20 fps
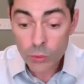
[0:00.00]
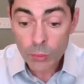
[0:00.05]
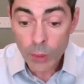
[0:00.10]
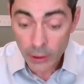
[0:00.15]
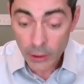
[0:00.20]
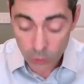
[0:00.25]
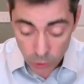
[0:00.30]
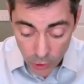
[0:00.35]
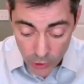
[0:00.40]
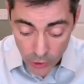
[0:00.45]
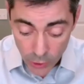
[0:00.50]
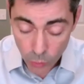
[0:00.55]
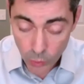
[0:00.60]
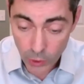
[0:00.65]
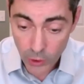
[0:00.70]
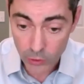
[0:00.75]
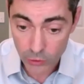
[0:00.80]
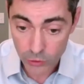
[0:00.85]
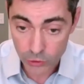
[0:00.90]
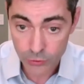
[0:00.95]
might look at
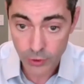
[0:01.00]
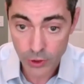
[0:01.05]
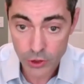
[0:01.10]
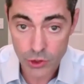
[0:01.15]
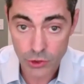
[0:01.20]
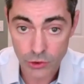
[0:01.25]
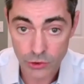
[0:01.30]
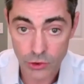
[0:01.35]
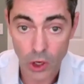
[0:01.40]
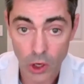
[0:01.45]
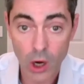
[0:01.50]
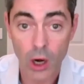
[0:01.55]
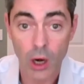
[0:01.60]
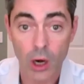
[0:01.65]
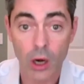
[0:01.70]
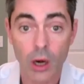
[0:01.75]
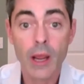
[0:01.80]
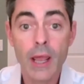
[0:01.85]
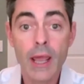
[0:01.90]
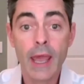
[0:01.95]
where those fixtures
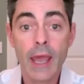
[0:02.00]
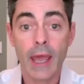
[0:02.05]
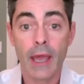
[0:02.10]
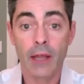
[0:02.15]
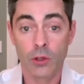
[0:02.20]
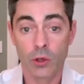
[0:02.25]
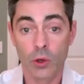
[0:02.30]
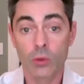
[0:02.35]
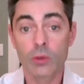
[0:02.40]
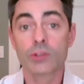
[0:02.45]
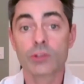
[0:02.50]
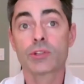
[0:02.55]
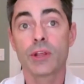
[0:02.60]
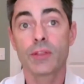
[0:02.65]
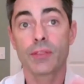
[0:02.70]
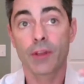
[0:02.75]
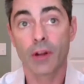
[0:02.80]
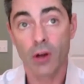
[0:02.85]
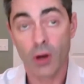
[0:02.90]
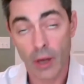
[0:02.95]
are and notice
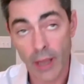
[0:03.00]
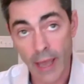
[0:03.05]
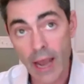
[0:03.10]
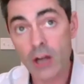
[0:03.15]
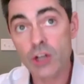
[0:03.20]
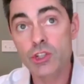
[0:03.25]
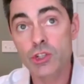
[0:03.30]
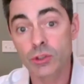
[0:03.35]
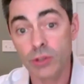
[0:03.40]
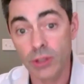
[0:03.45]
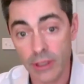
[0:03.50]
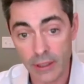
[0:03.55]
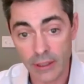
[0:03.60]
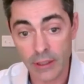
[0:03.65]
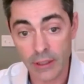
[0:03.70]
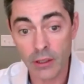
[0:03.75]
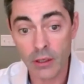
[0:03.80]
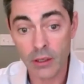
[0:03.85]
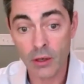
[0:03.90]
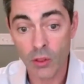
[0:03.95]
that they're actually
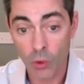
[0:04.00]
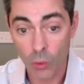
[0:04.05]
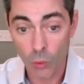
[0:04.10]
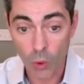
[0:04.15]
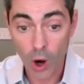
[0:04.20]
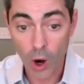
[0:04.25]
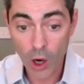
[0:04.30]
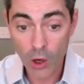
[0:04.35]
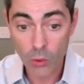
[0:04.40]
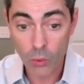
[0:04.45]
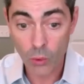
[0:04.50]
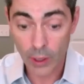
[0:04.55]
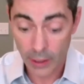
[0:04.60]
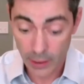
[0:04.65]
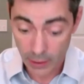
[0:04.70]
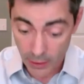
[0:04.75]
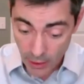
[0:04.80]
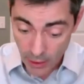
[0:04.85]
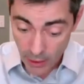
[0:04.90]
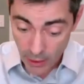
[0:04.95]
in the
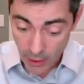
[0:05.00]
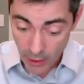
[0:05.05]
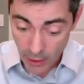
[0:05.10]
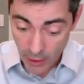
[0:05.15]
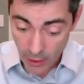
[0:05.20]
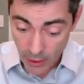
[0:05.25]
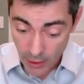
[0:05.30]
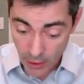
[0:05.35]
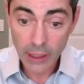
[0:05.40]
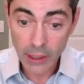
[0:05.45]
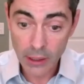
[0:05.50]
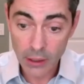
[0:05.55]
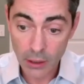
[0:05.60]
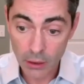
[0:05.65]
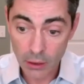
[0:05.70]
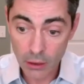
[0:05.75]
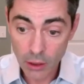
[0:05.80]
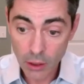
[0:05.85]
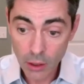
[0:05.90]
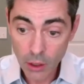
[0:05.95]
walkway on the
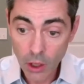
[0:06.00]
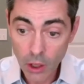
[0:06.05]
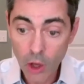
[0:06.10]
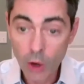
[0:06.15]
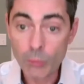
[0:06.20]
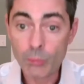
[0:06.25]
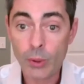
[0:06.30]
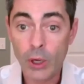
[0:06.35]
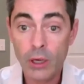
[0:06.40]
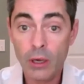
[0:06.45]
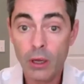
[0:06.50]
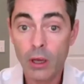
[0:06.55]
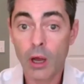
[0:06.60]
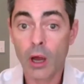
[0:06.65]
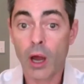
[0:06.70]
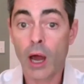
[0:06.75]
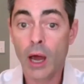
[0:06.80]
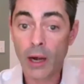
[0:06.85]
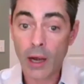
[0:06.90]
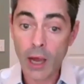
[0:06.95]
plan,
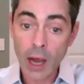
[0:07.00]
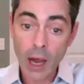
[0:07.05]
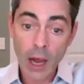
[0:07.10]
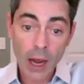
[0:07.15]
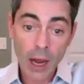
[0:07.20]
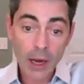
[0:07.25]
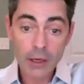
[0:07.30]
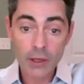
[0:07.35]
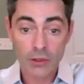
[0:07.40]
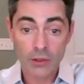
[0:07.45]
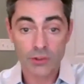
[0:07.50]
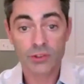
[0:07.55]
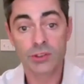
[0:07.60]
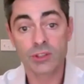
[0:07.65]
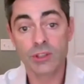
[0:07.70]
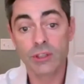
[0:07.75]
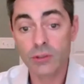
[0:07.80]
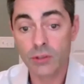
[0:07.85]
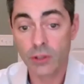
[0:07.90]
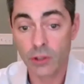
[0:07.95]
but on a higher
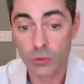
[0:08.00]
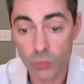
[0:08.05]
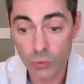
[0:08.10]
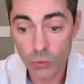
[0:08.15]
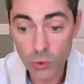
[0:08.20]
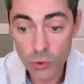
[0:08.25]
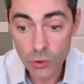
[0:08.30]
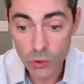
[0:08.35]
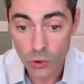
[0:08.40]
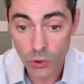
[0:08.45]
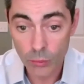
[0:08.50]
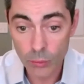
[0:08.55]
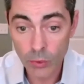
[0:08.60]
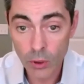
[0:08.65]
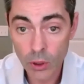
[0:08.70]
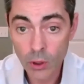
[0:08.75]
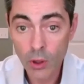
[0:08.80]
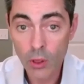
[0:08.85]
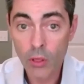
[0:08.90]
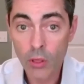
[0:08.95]
ceiling room,
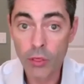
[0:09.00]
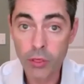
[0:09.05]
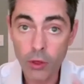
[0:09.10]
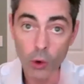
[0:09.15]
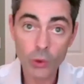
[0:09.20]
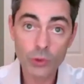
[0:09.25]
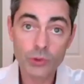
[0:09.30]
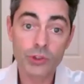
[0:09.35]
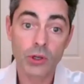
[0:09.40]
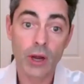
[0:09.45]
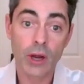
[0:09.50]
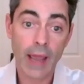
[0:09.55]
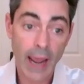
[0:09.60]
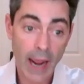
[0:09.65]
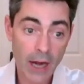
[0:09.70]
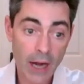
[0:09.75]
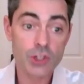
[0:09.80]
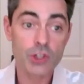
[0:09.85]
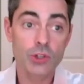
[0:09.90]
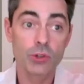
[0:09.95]
those are
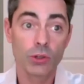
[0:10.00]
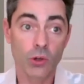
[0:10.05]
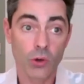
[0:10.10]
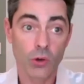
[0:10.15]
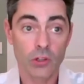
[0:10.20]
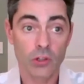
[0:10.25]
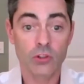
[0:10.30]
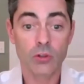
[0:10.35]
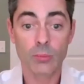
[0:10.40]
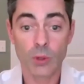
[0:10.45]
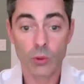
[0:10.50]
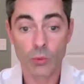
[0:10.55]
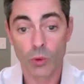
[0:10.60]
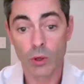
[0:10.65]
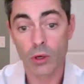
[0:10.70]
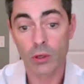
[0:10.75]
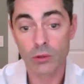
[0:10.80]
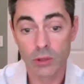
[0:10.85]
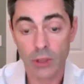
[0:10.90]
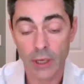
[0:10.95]
actually going to be
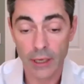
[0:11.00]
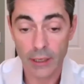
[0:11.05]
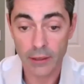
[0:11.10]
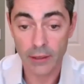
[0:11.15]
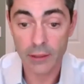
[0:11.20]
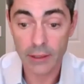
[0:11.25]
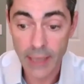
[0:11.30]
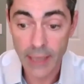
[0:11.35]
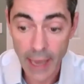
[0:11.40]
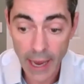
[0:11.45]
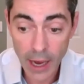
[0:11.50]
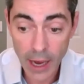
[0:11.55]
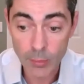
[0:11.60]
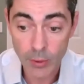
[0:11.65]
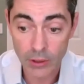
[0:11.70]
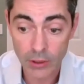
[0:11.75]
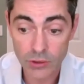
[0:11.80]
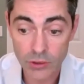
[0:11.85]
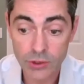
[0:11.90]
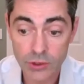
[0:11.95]
what are lighting the
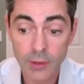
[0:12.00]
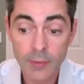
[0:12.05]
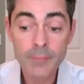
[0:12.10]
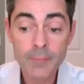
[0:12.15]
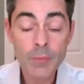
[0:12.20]
cabinets.